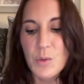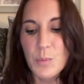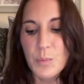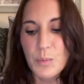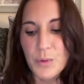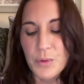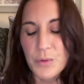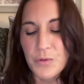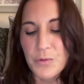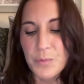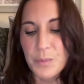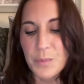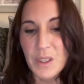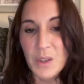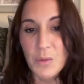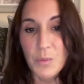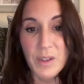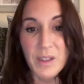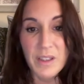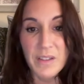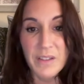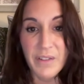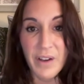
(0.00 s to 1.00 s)
to prove
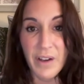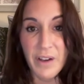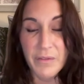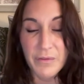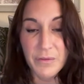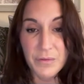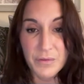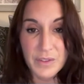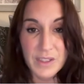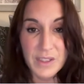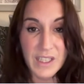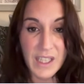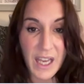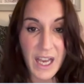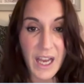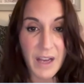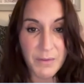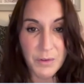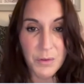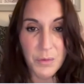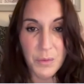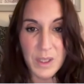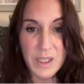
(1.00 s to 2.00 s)
beyond what they
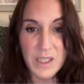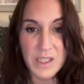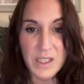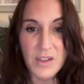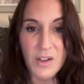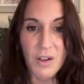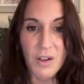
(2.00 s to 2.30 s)
have already